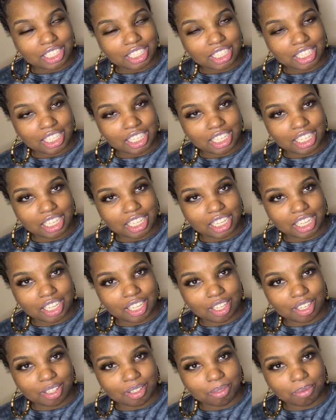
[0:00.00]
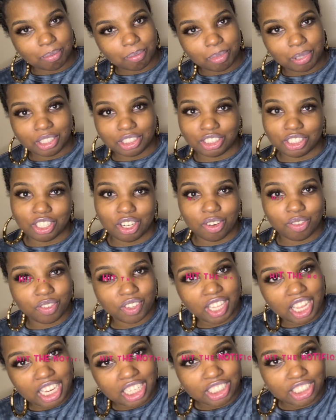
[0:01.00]
and put your
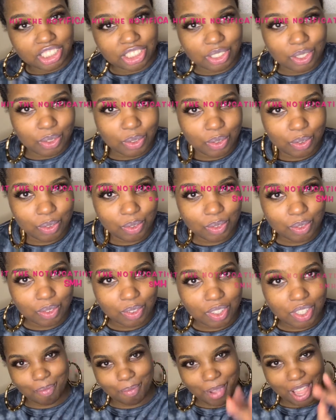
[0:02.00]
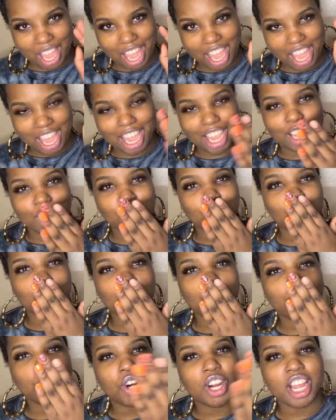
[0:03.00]
notifications on. Bye.
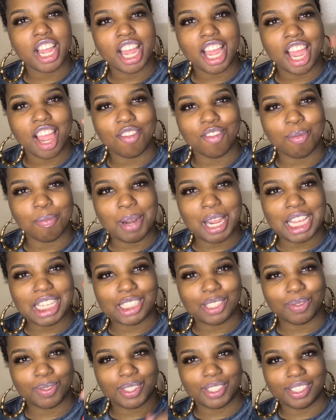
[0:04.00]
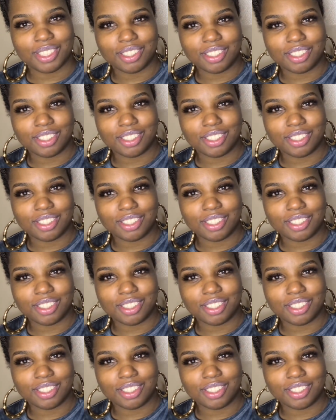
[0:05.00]
Have a blessed one.